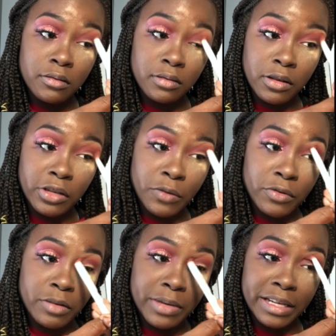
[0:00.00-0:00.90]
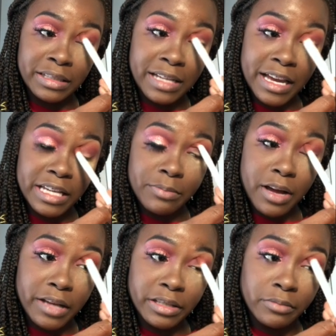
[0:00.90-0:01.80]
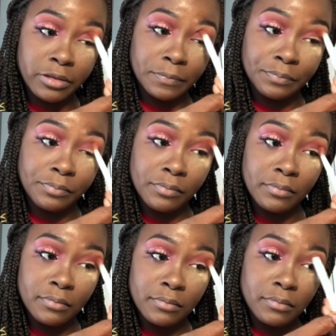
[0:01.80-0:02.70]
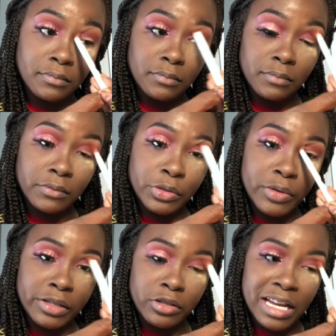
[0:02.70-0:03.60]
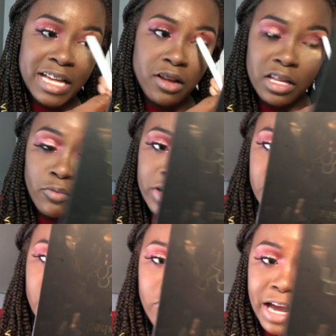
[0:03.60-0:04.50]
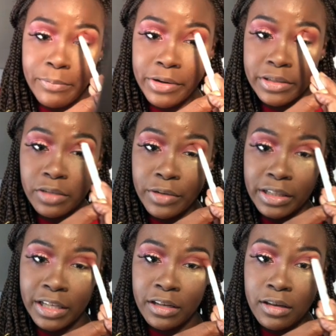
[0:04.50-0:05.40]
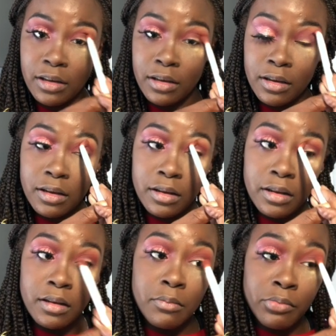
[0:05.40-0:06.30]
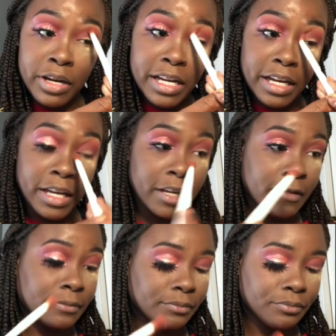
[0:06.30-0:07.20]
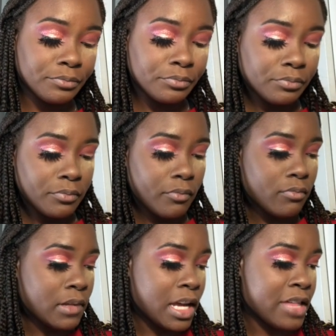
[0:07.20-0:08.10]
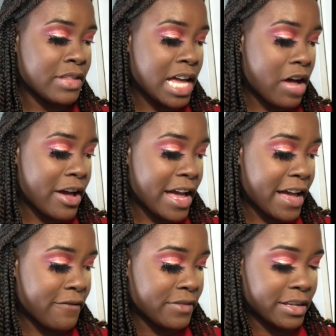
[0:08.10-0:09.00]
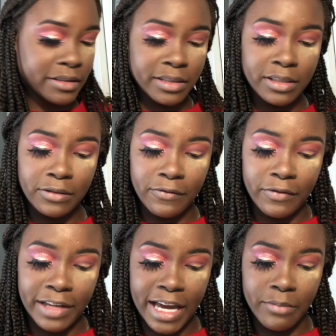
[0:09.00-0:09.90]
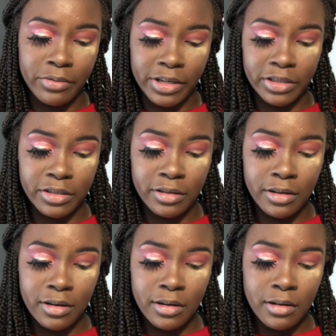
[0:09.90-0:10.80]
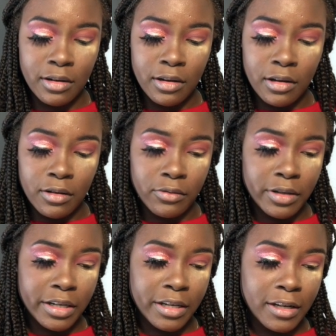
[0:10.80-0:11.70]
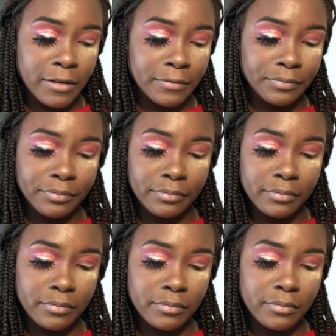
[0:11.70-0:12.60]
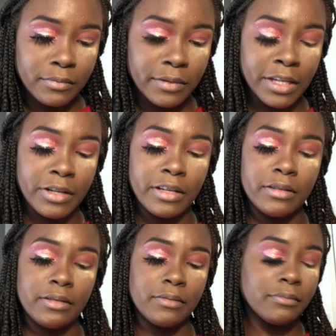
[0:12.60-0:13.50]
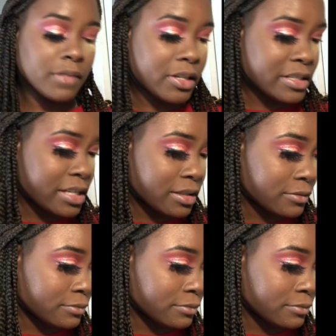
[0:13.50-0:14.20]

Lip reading: So you want to be as light as possible. Doing a little, I like to call it windshield wipers to really bring it in. And now I have this flat brush. Where'd it go? Here it is. No, this ain't it.